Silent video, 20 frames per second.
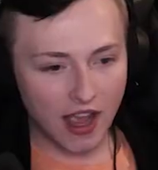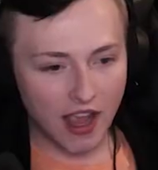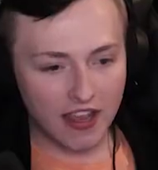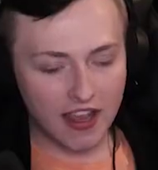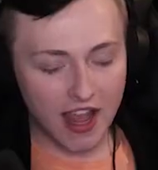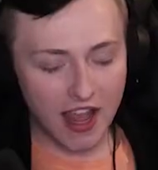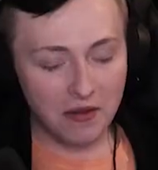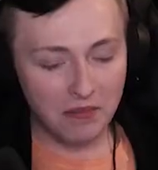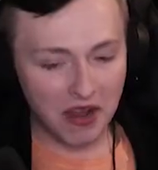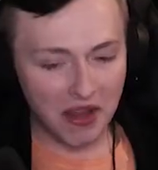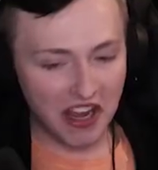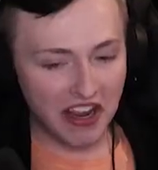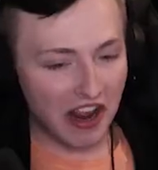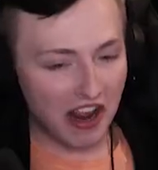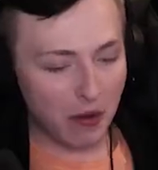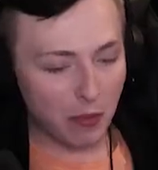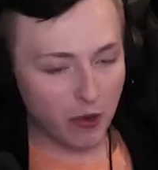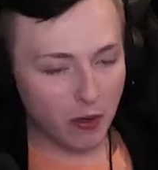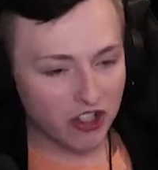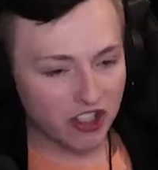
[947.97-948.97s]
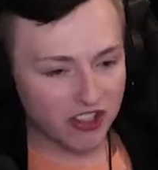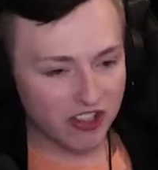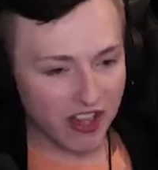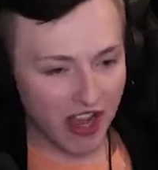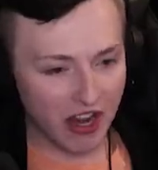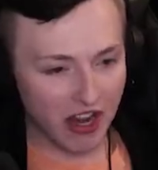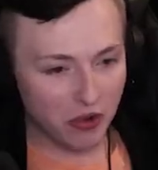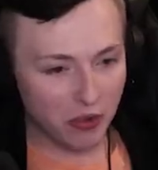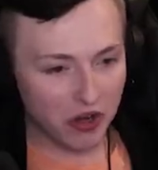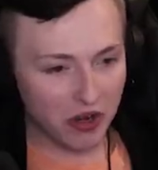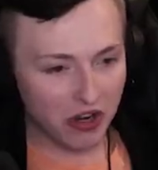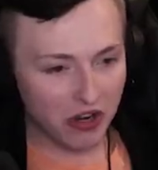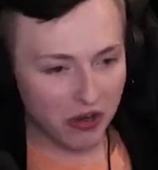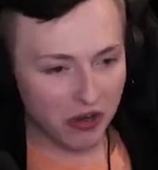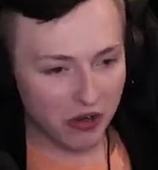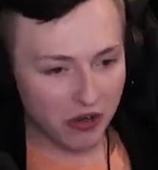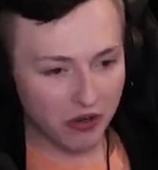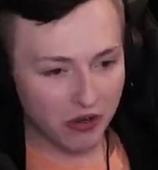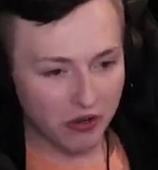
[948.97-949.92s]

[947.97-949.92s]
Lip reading: I can pick it up, which is kind of weird.